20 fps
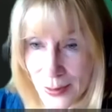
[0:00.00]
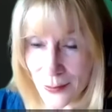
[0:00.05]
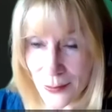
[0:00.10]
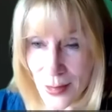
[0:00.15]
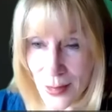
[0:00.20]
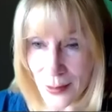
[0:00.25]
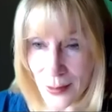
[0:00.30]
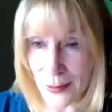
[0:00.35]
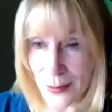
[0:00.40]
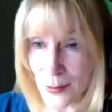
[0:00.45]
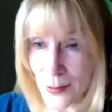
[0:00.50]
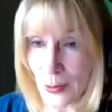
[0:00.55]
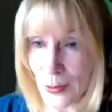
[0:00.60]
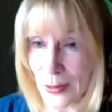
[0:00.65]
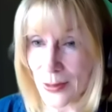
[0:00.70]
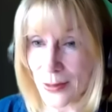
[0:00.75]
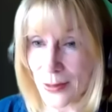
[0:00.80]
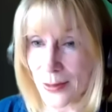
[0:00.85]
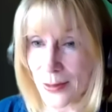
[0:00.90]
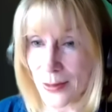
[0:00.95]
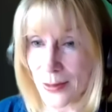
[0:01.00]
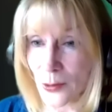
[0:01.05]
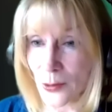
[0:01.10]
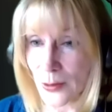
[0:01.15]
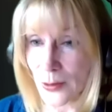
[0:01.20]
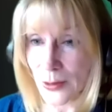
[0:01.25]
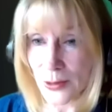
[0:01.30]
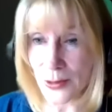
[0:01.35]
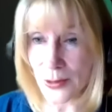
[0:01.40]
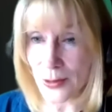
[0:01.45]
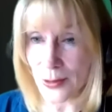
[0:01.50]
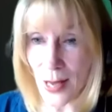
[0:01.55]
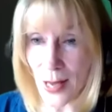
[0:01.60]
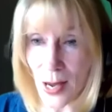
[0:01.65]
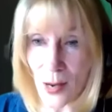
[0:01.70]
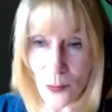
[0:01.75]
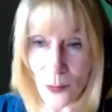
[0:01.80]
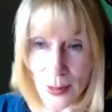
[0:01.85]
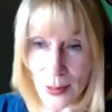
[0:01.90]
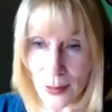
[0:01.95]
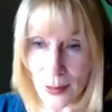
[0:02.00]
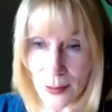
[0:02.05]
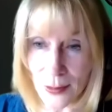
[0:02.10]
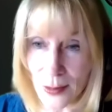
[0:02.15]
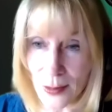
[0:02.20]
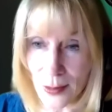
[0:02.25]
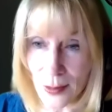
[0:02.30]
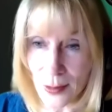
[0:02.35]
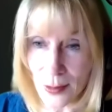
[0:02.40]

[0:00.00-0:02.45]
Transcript: they're not going to be distinguished that way